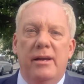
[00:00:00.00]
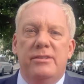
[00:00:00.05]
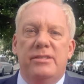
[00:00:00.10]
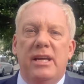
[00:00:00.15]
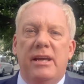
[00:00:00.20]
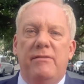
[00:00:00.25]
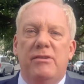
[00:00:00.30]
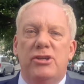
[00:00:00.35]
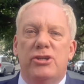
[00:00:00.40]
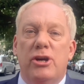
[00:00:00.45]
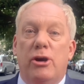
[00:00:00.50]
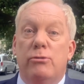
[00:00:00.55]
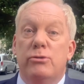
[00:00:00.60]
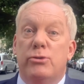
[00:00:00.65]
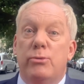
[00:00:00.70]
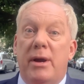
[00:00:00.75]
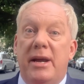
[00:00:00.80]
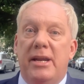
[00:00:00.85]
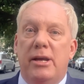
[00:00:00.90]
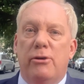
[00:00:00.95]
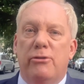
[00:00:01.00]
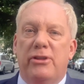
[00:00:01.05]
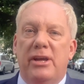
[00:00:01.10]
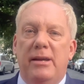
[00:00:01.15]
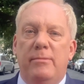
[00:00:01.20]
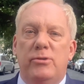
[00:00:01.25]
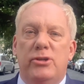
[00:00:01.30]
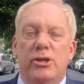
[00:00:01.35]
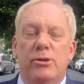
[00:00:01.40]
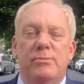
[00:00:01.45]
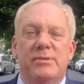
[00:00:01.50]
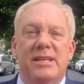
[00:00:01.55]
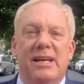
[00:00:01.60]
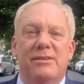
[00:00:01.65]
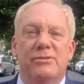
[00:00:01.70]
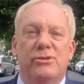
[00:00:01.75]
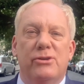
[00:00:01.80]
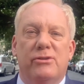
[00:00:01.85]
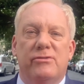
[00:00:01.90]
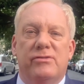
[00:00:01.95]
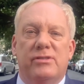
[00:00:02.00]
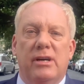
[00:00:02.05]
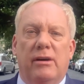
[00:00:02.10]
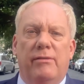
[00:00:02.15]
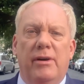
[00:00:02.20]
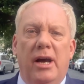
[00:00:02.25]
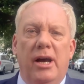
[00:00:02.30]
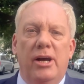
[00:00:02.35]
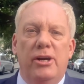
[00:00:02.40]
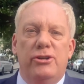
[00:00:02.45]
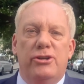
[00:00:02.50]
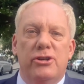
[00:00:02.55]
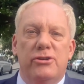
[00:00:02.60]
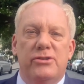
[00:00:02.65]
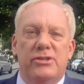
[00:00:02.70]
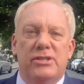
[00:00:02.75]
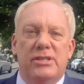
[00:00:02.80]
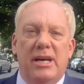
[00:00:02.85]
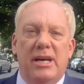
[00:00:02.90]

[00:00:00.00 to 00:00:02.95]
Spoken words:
TV shows, radio theme tunes, that sort of stuff, just